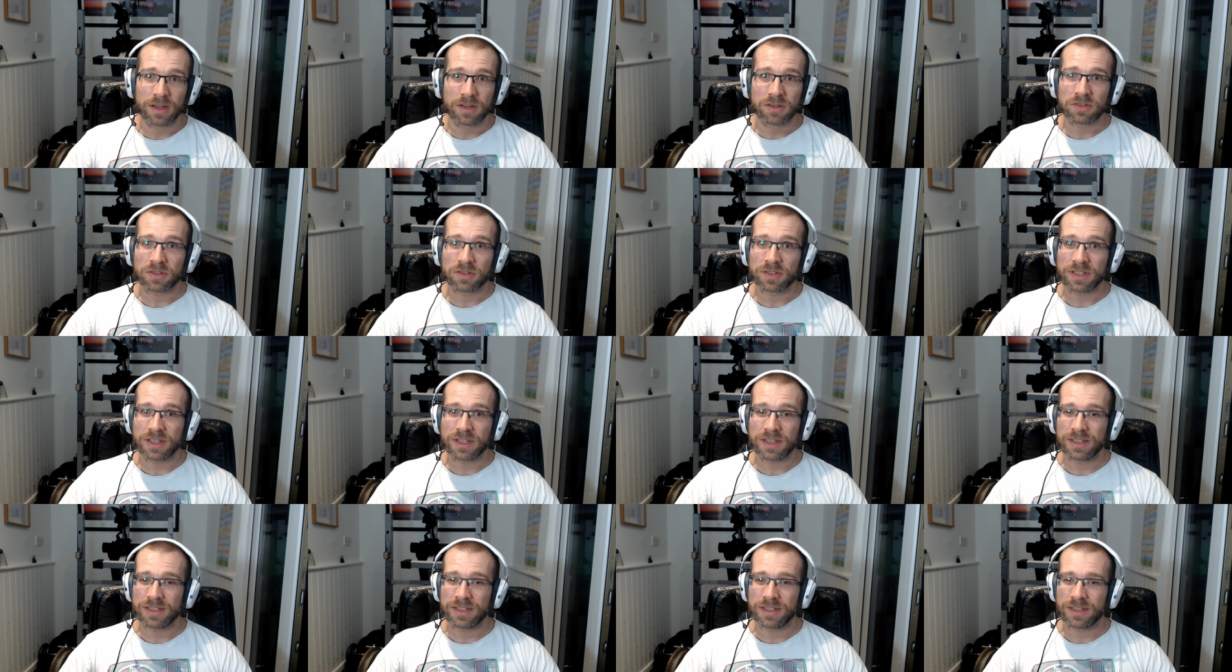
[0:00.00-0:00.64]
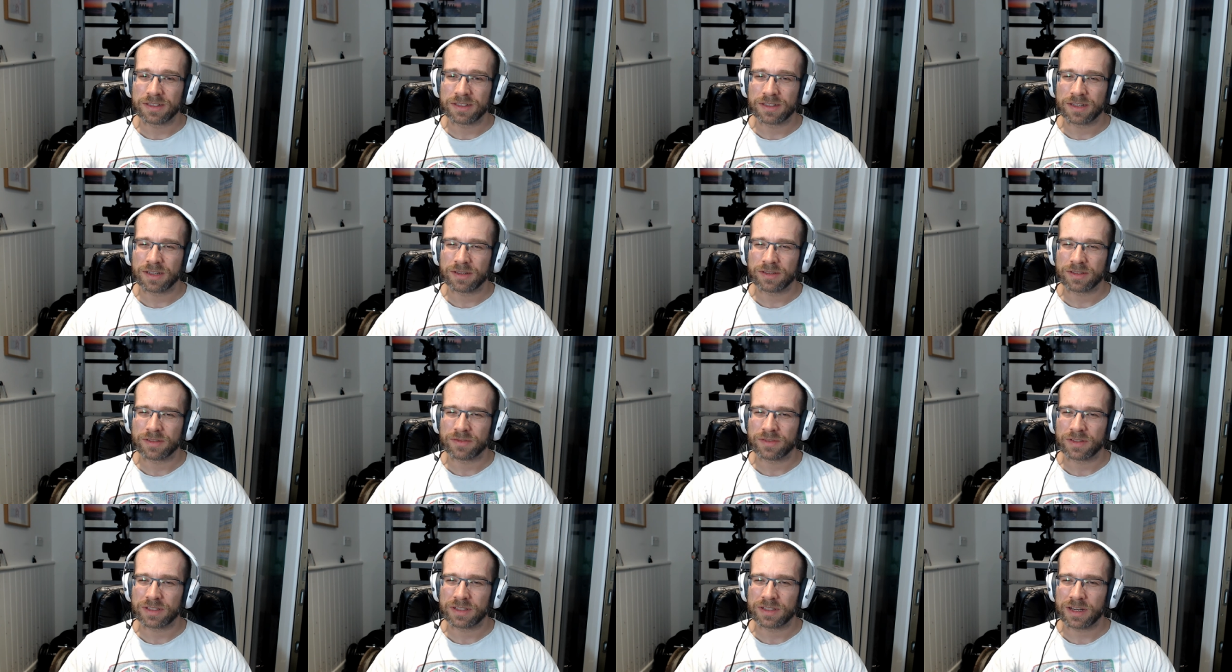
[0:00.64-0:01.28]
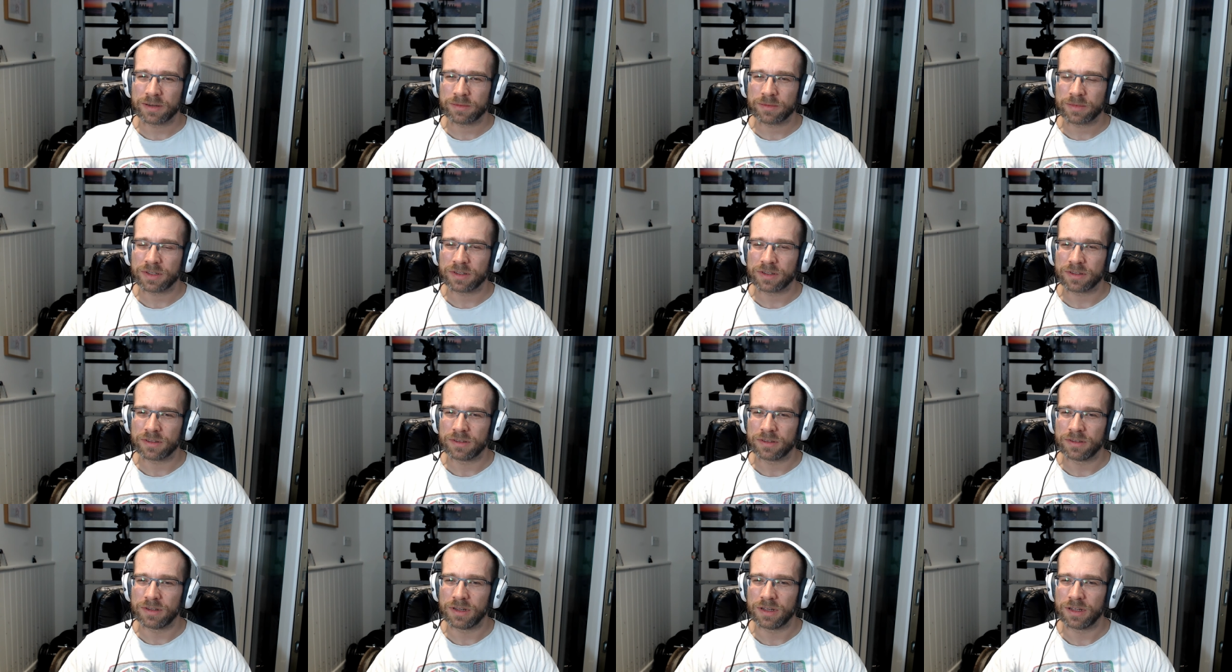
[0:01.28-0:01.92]
So it's easy in terms of
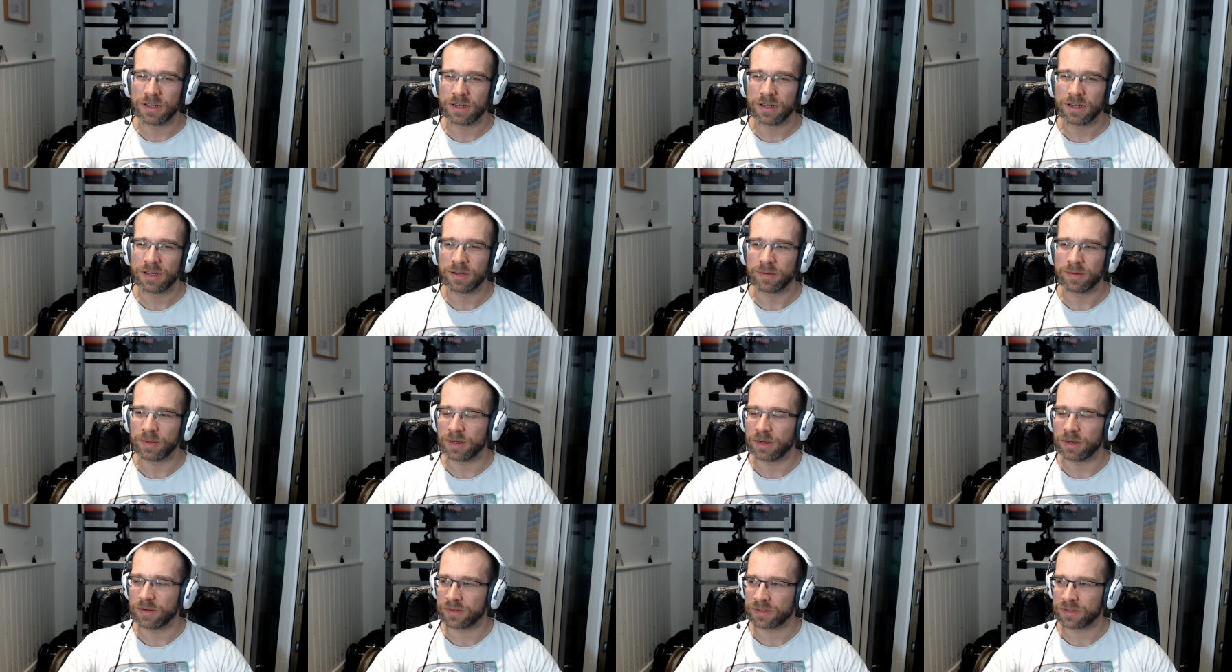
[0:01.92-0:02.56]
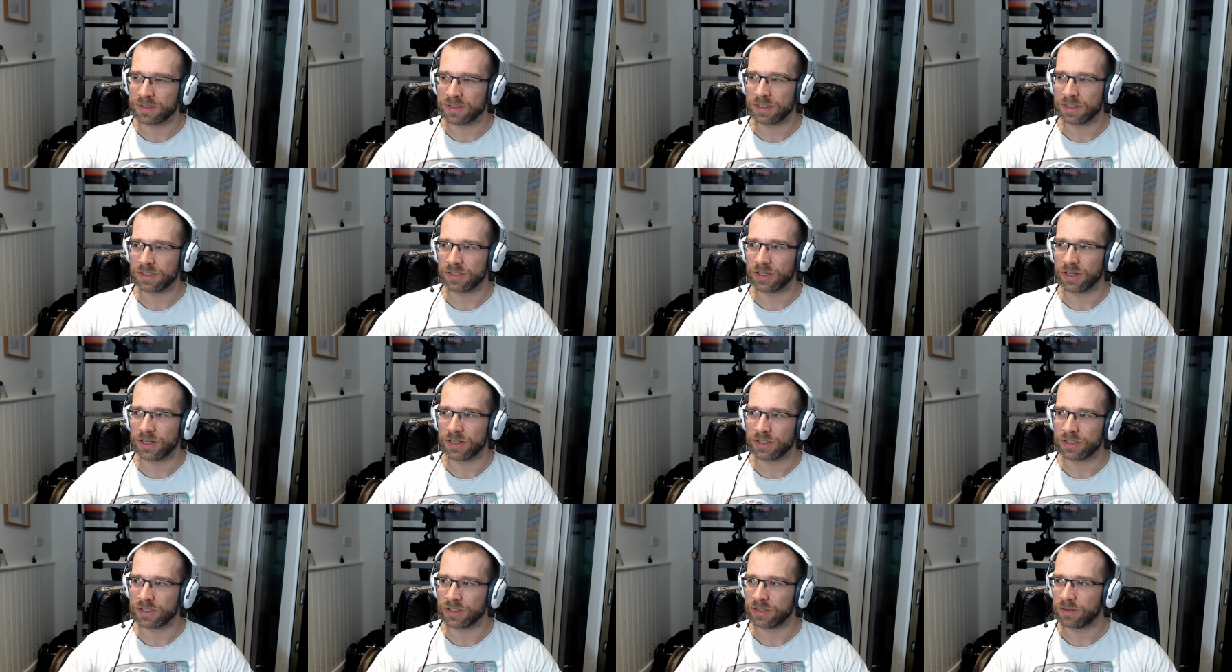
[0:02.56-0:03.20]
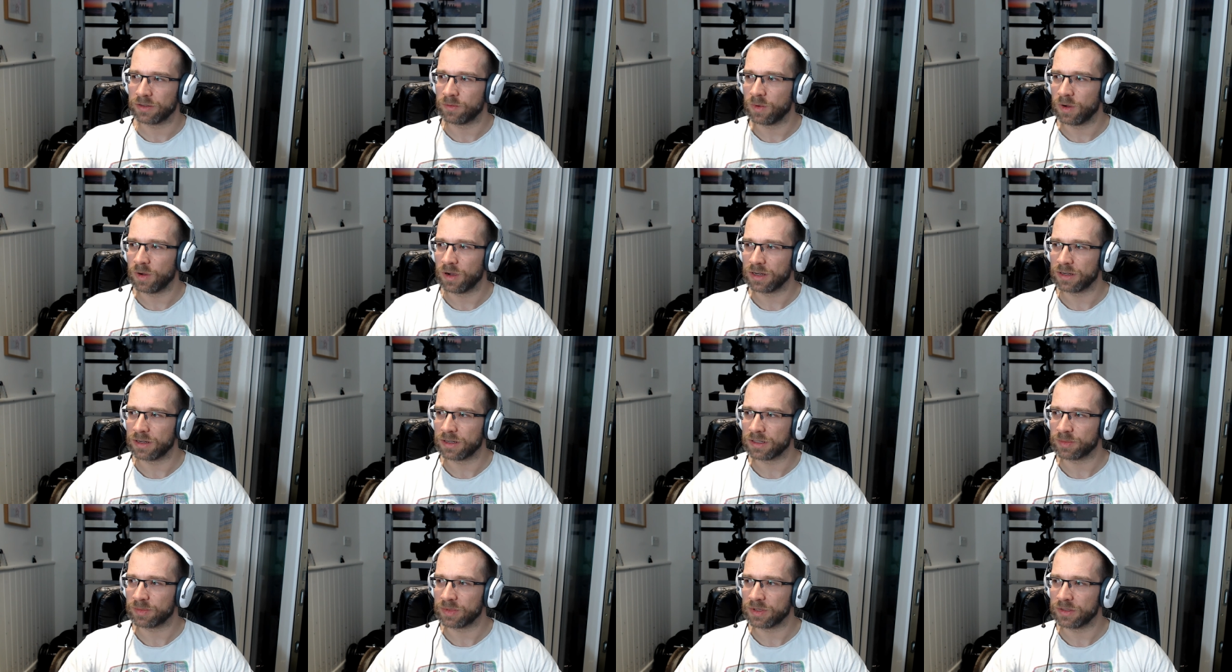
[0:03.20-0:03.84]
adaptation, but obviously changing a
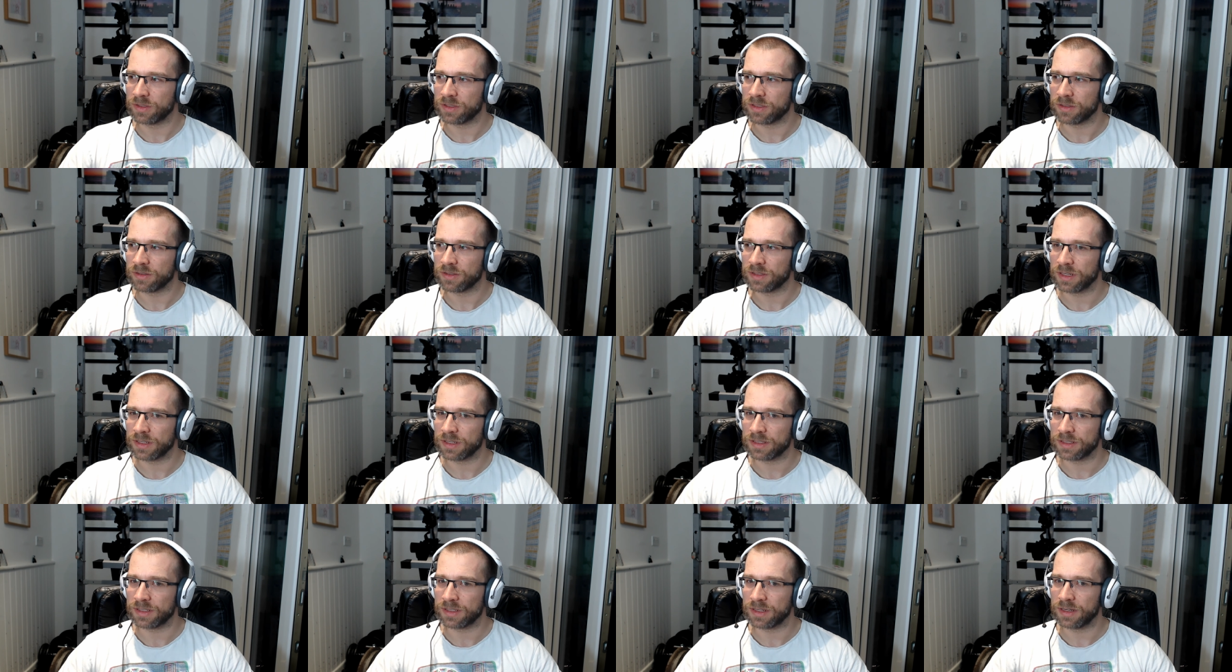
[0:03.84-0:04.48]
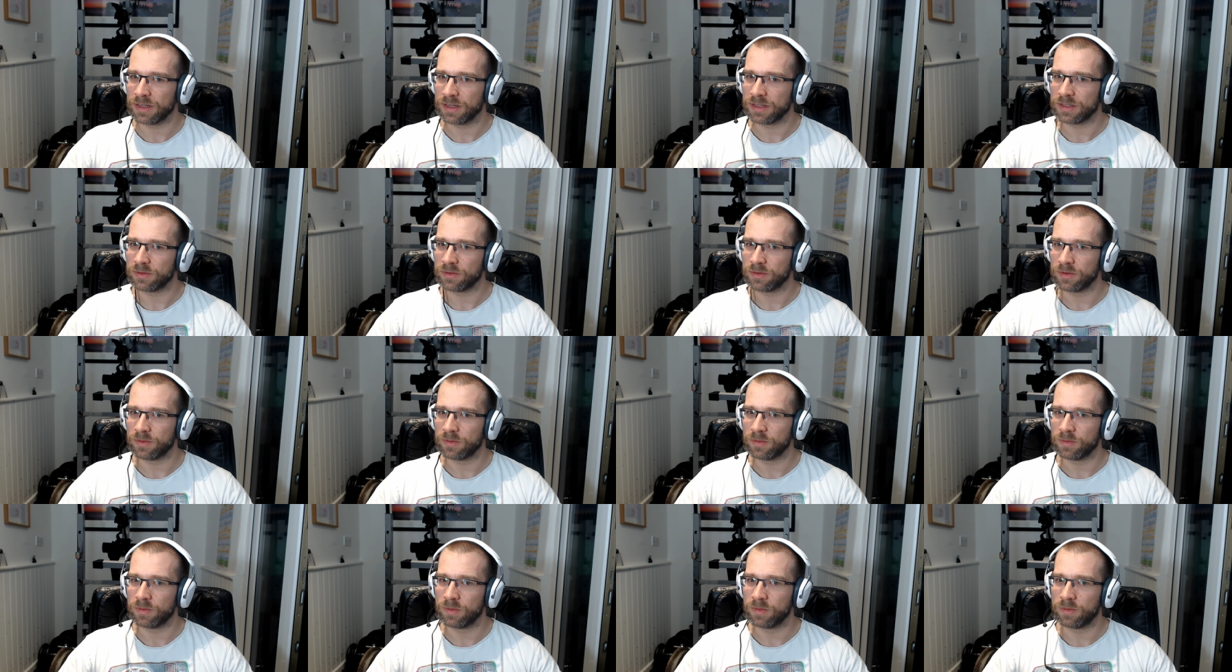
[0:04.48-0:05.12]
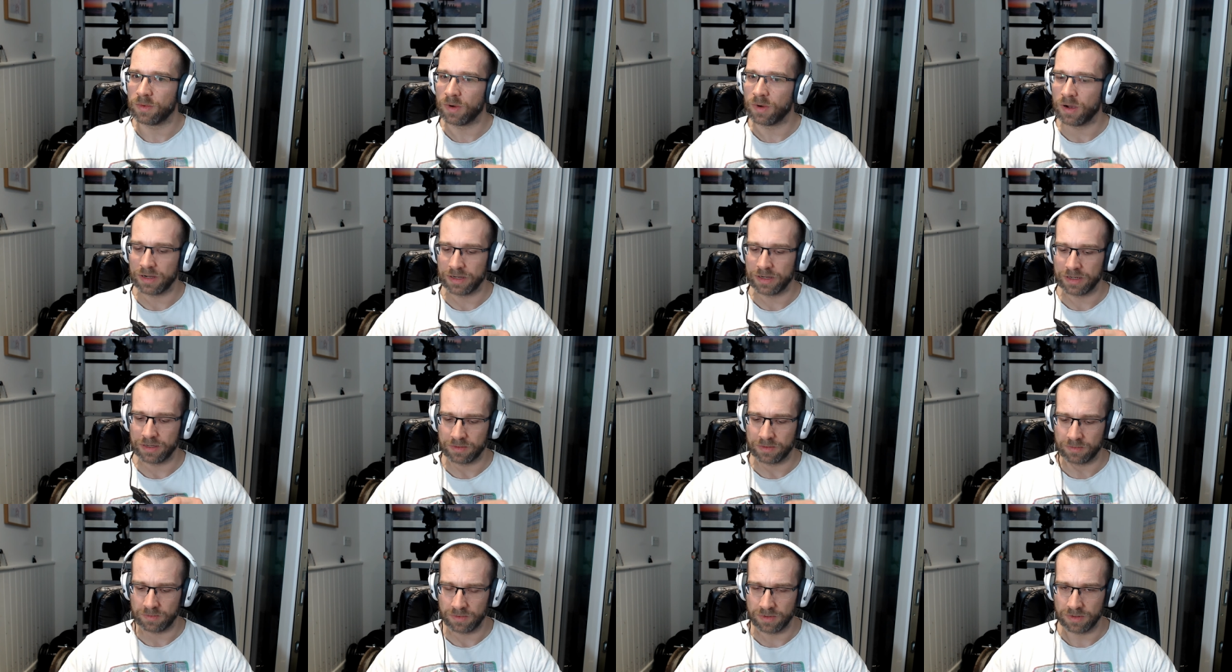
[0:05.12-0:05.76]
wireless Bluetooth headset into a
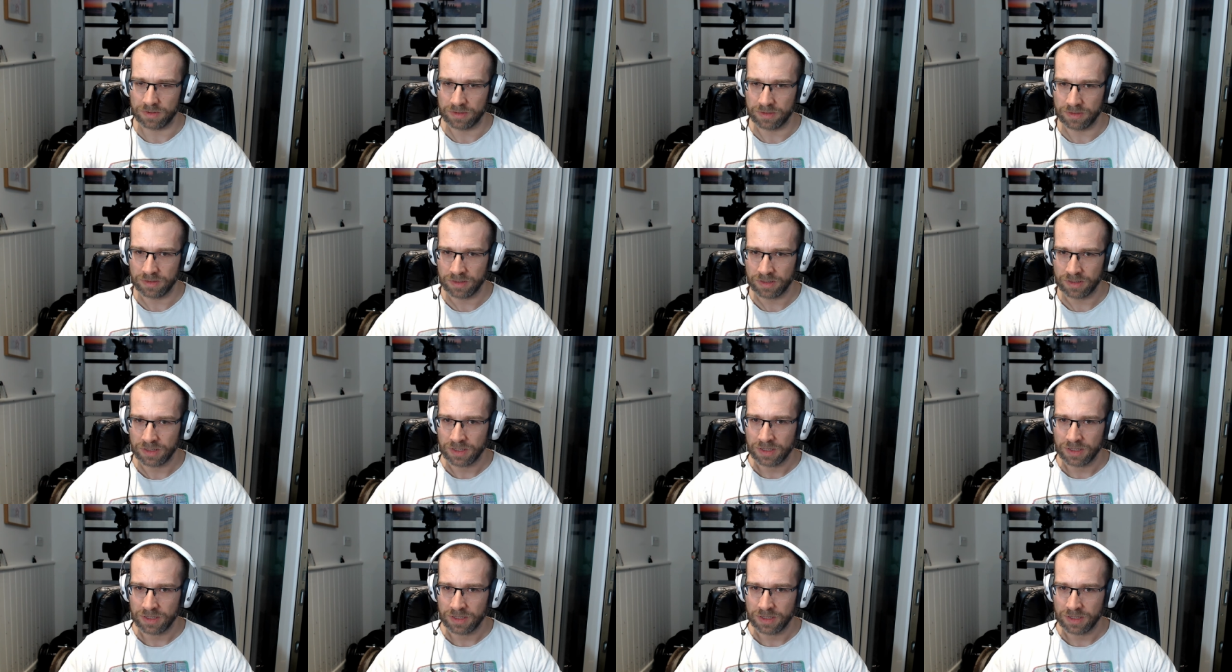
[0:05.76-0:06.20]
wired one,